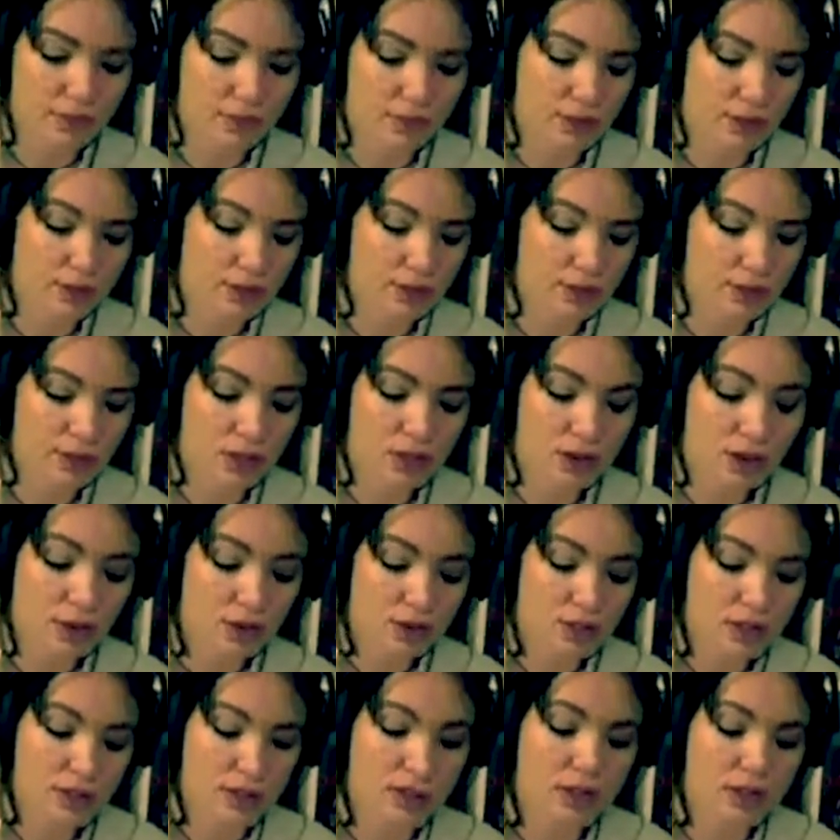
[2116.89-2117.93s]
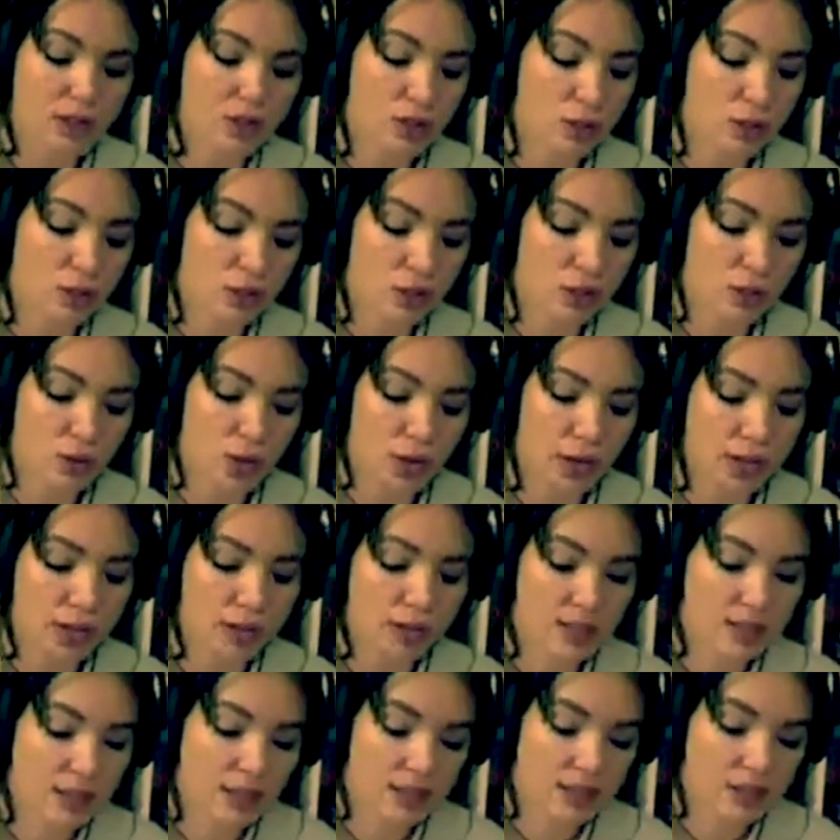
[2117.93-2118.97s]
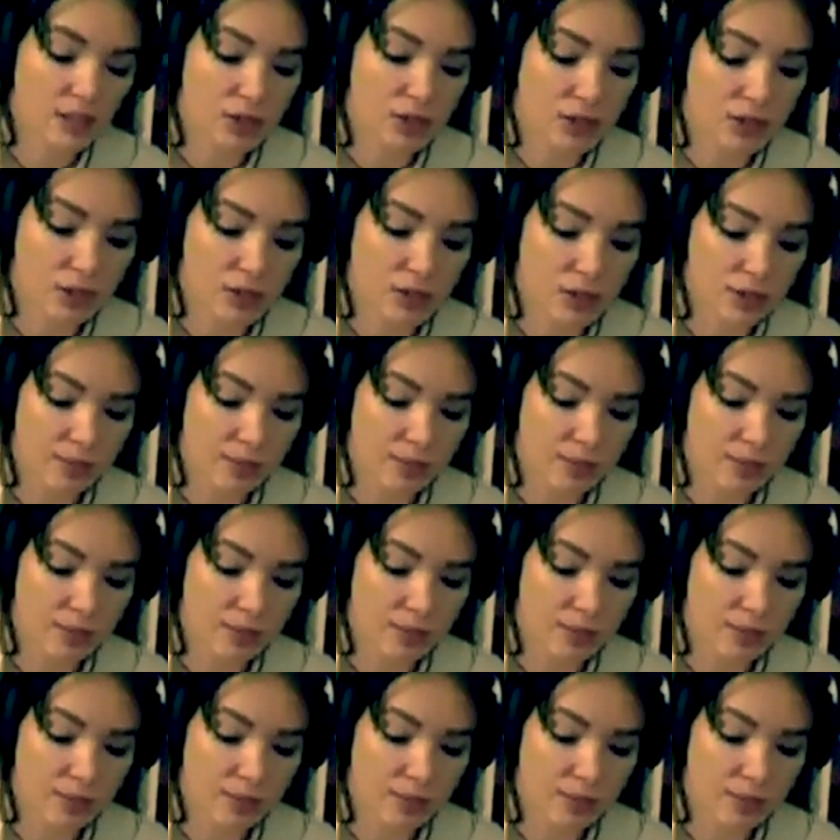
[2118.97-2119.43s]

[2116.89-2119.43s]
So this is a conversation with your ancestry,